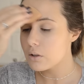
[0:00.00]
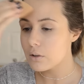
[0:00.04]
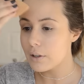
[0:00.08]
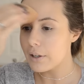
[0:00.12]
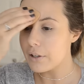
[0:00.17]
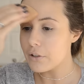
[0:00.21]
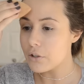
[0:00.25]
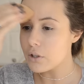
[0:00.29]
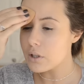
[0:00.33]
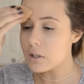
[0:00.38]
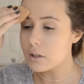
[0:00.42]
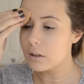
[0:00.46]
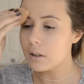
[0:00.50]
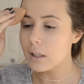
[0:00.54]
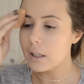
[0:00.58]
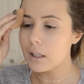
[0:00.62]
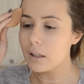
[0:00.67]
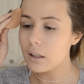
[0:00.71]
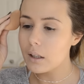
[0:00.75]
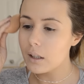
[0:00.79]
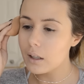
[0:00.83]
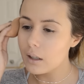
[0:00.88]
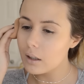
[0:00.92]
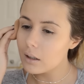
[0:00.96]
So I just
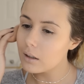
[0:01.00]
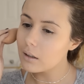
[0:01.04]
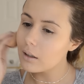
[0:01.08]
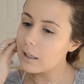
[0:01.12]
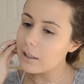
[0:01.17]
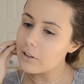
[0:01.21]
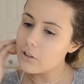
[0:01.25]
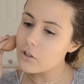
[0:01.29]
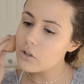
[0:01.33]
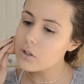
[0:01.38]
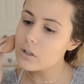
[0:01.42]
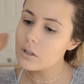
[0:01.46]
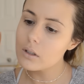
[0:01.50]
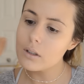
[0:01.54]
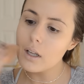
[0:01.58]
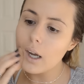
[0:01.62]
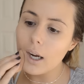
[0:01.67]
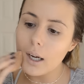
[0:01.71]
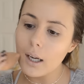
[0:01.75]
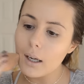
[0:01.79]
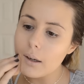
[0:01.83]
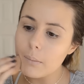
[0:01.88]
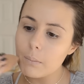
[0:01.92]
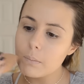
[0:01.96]
lightly, I just do
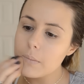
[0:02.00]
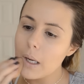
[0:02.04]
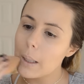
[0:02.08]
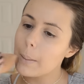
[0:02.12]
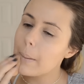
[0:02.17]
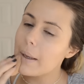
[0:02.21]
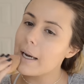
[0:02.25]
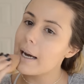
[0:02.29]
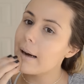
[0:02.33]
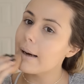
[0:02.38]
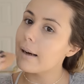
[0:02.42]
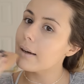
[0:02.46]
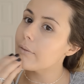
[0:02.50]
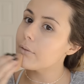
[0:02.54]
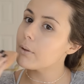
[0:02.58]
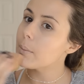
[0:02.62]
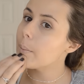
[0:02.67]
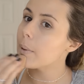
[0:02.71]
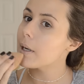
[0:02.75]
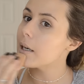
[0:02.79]
like maybe half a